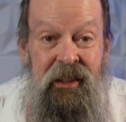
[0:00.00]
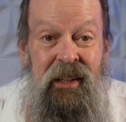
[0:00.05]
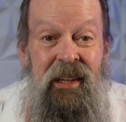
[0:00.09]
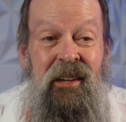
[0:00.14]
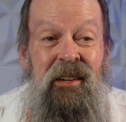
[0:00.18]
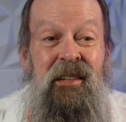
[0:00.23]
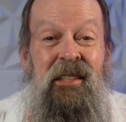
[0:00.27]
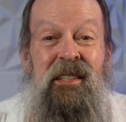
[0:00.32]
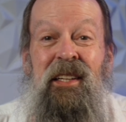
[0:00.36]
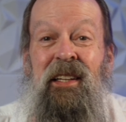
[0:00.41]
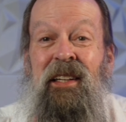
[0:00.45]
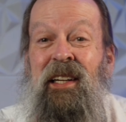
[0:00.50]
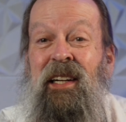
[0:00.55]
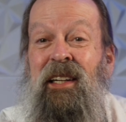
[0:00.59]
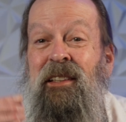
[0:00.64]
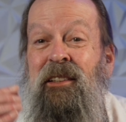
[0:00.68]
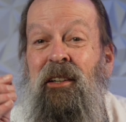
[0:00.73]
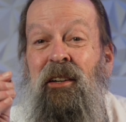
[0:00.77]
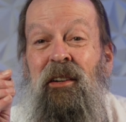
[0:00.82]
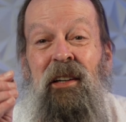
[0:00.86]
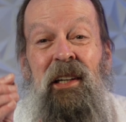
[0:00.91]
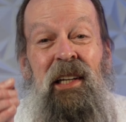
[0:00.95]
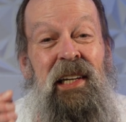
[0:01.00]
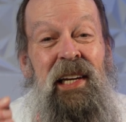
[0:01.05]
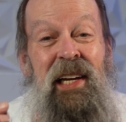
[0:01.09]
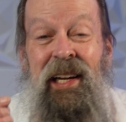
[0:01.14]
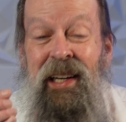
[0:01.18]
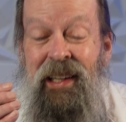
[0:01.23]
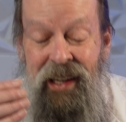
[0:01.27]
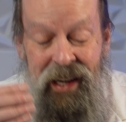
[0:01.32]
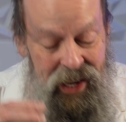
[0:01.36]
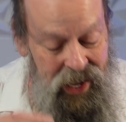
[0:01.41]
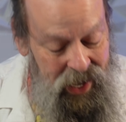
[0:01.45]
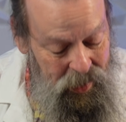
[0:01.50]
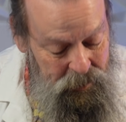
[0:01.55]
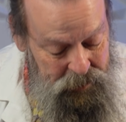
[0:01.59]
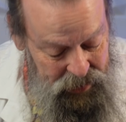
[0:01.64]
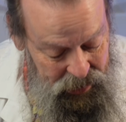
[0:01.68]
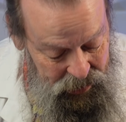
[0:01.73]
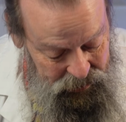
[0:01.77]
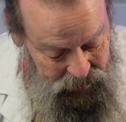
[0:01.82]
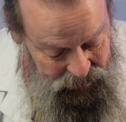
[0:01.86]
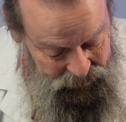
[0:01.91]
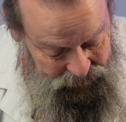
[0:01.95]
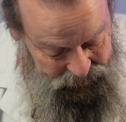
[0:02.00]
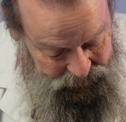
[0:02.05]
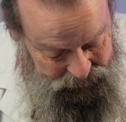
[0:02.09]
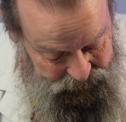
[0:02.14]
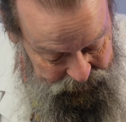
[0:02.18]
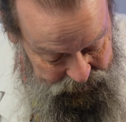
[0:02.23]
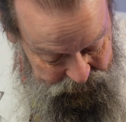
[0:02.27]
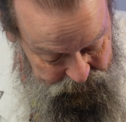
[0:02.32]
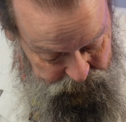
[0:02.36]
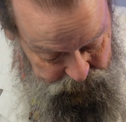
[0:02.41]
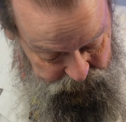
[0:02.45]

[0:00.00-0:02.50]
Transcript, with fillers: to use the little tool again. Yeah, I'm not liking this